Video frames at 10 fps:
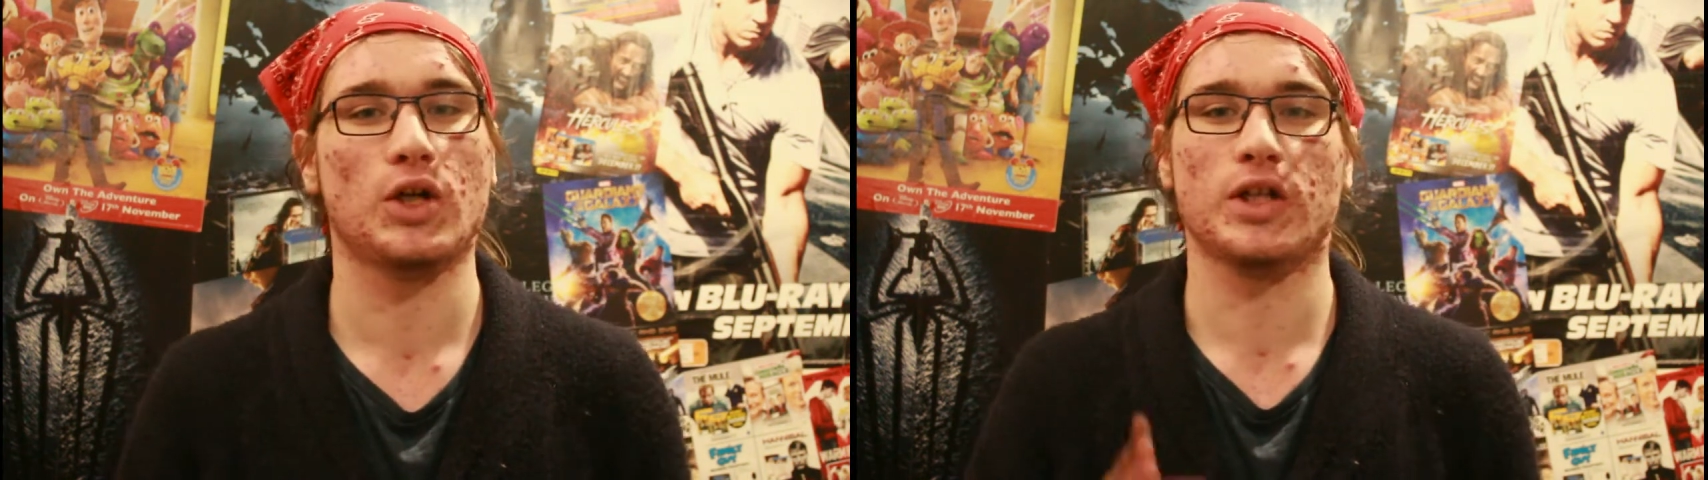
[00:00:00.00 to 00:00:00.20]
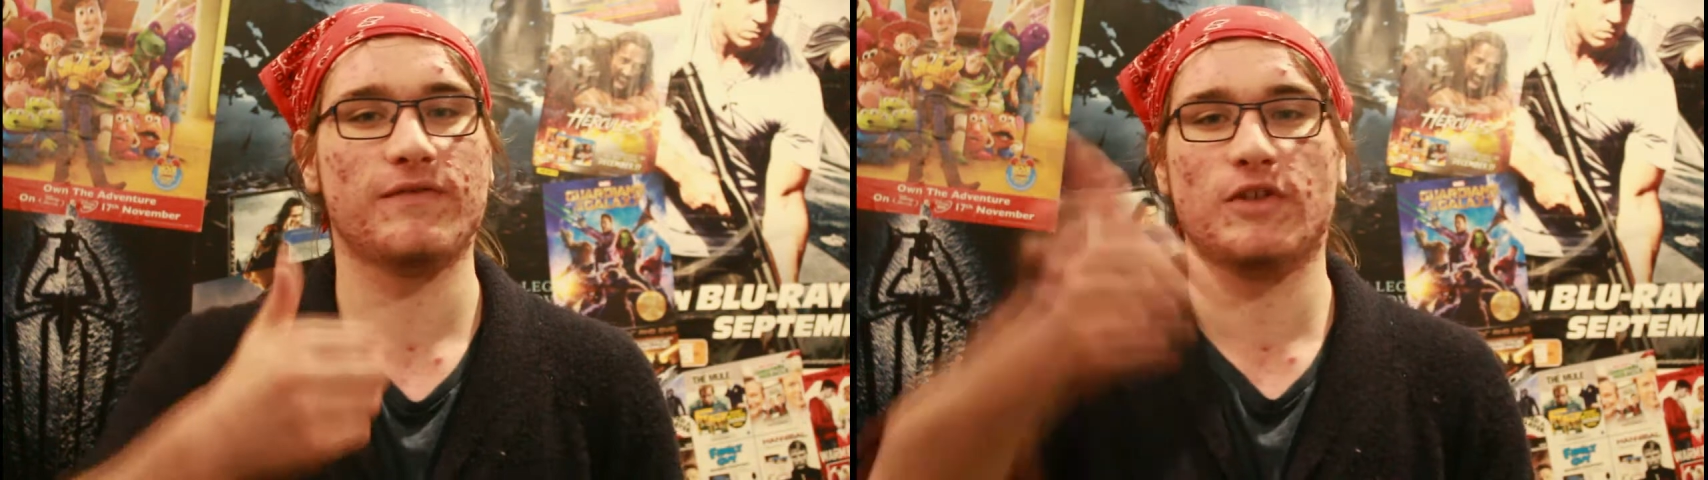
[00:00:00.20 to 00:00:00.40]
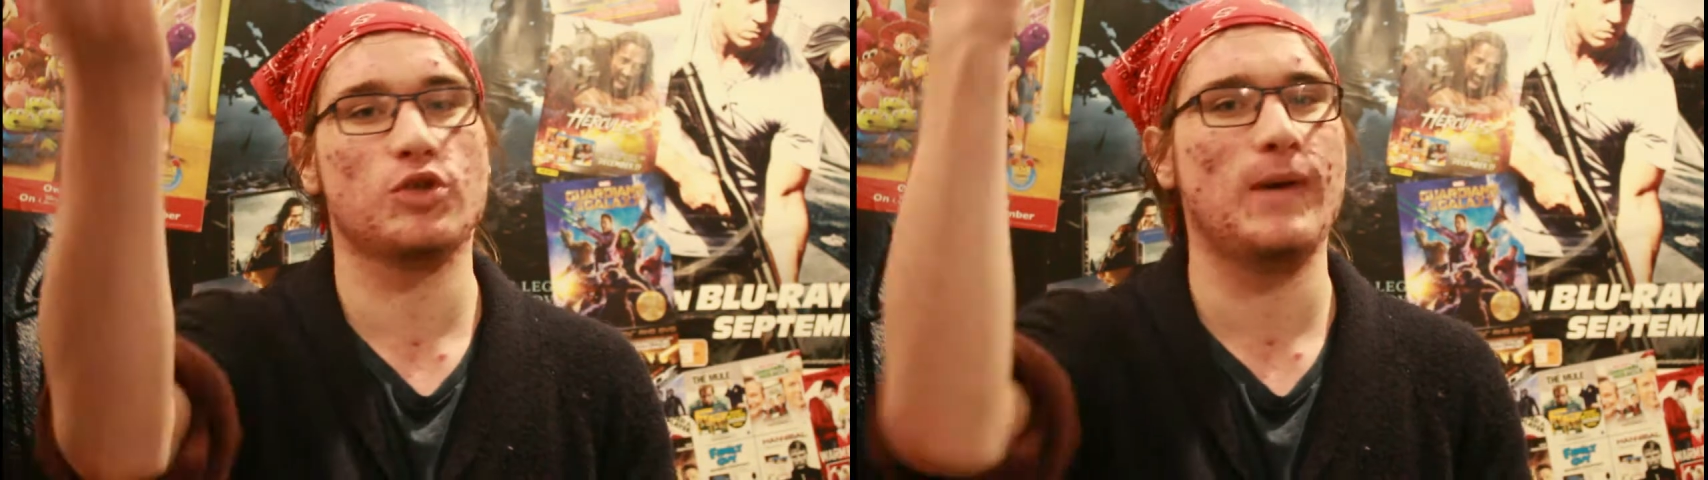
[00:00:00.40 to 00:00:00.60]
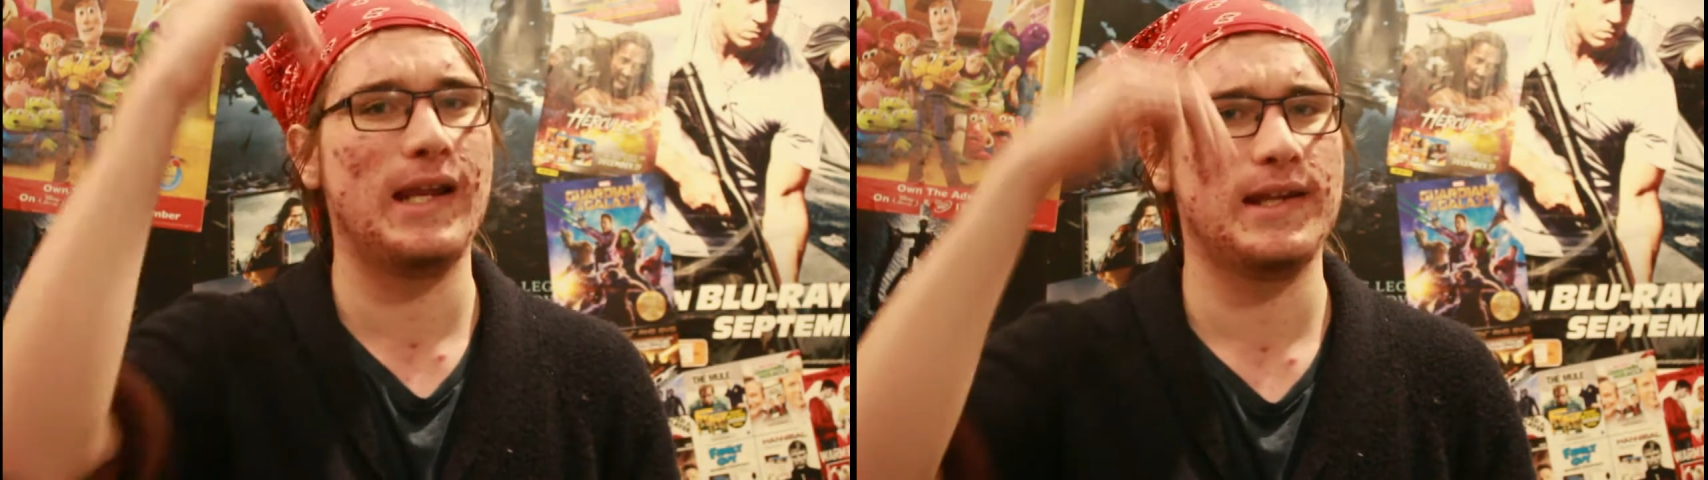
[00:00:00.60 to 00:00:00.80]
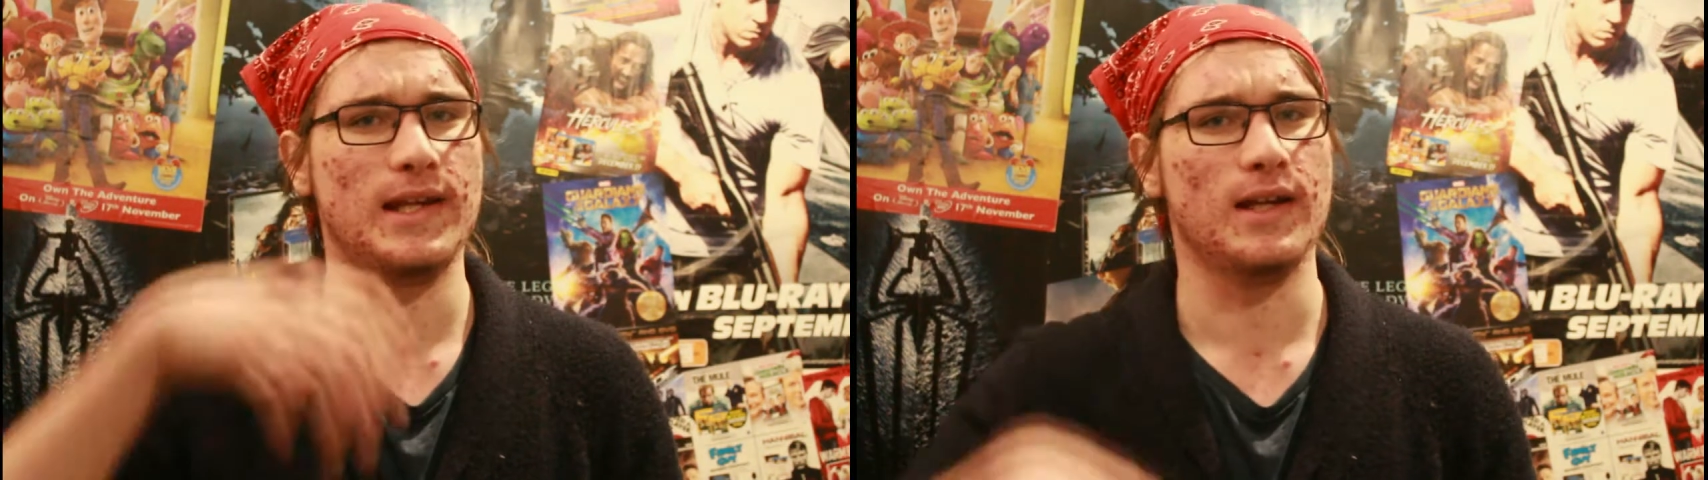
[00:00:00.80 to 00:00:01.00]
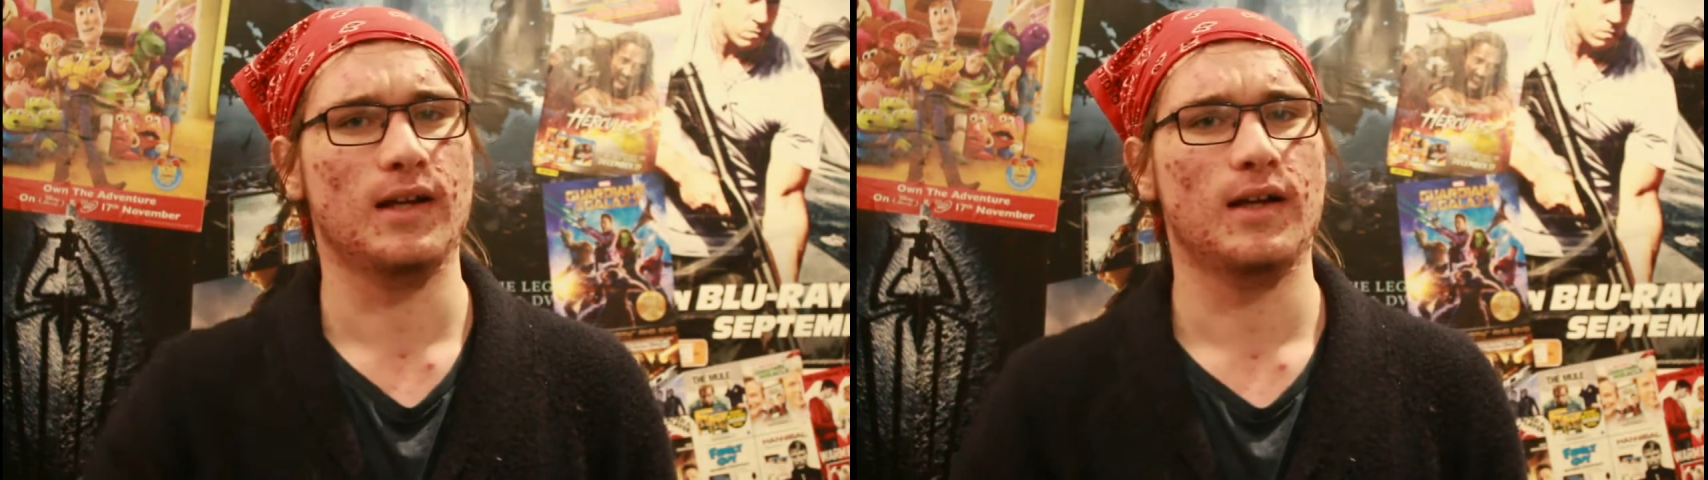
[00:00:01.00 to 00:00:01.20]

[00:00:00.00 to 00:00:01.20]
or individuality.